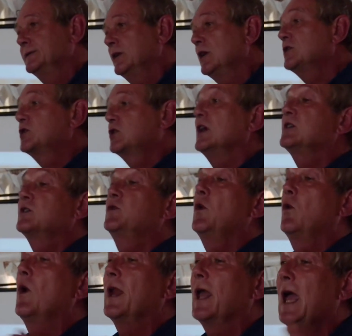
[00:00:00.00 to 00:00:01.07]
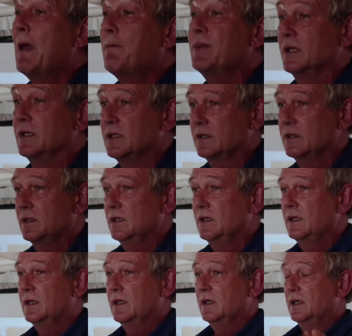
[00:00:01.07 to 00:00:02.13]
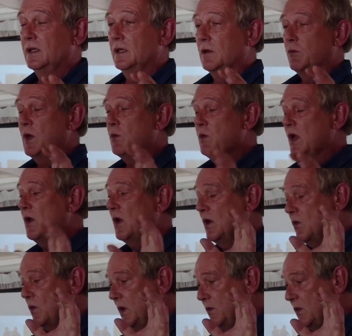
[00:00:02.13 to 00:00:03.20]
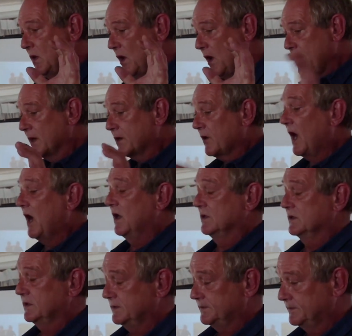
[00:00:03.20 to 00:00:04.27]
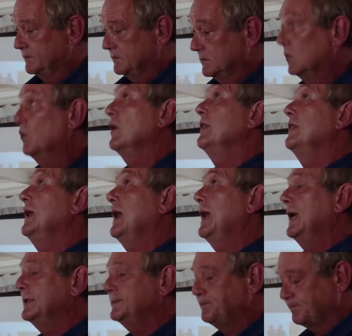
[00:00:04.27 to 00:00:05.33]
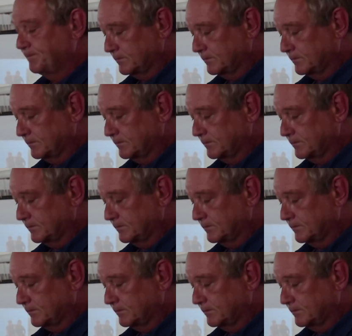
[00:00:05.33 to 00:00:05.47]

not just for what happened when we were, when we were on the ground or in the air,